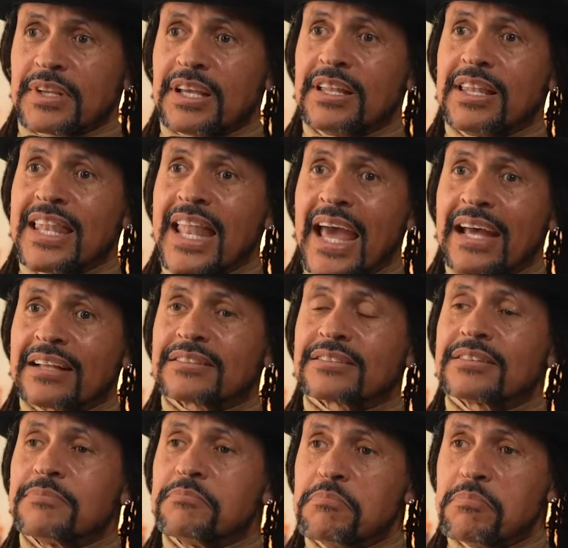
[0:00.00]
And
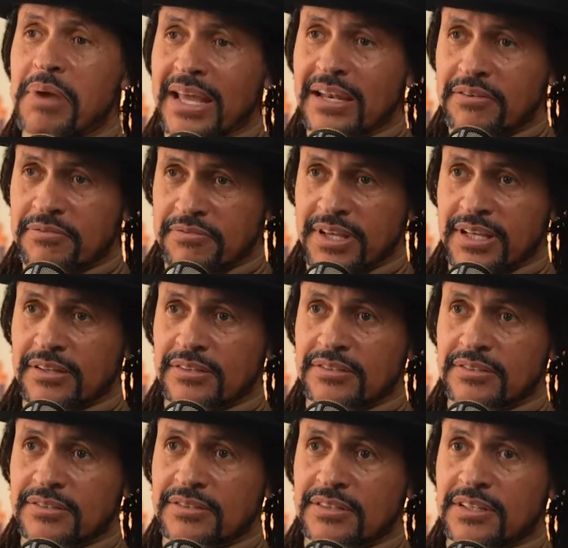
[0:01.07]
that's the
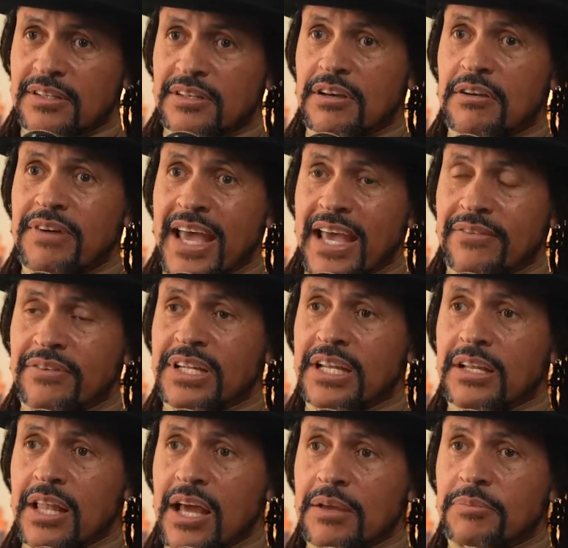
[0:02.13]
benefit of having the
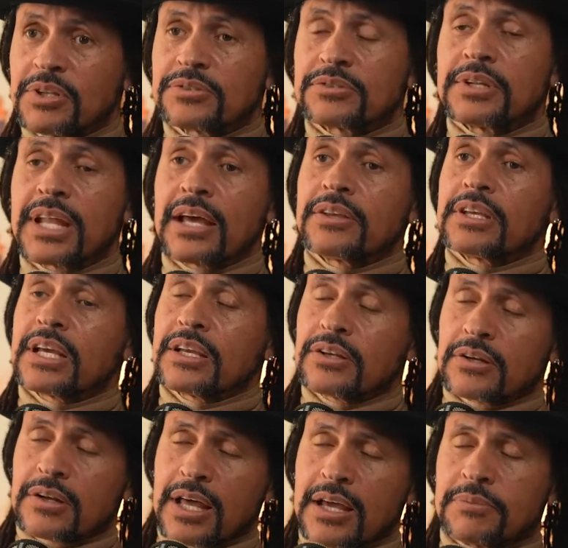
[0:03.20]
alignment. So now you get
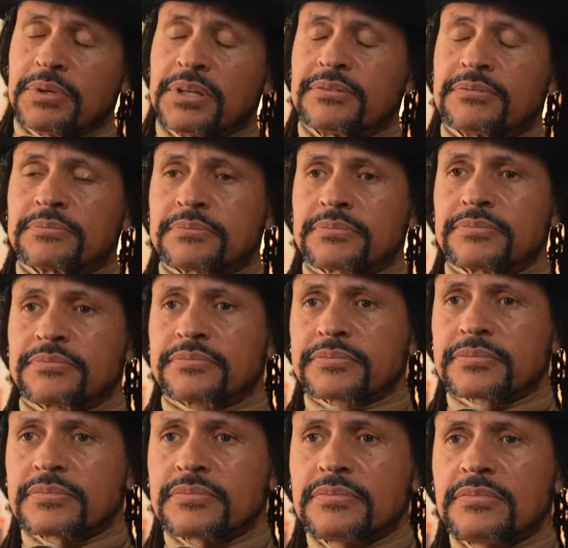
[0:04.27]
your alignment.
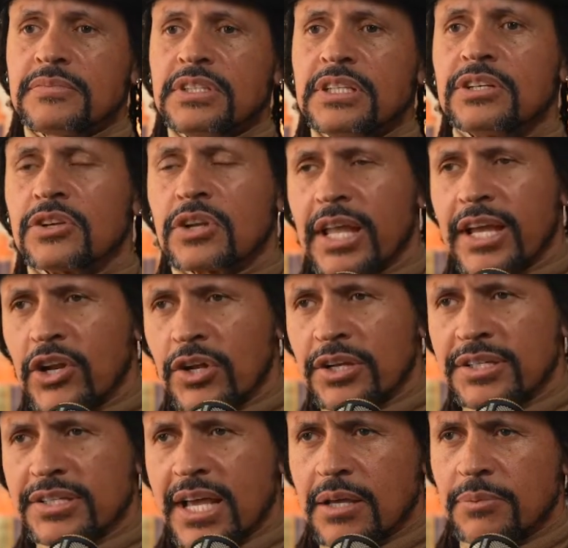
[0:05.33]
You're laying on
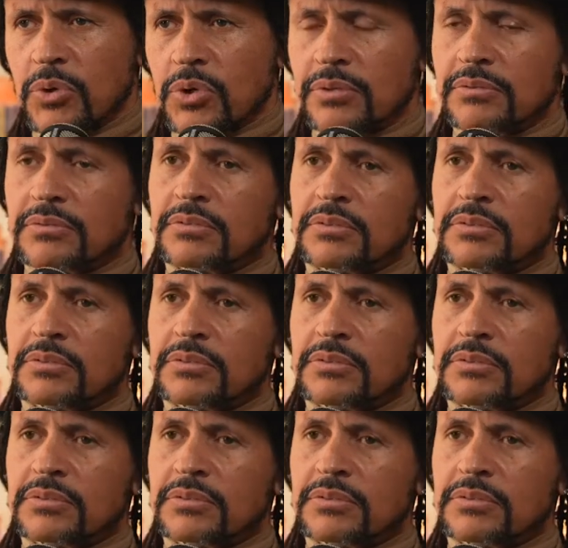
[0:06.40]
the table.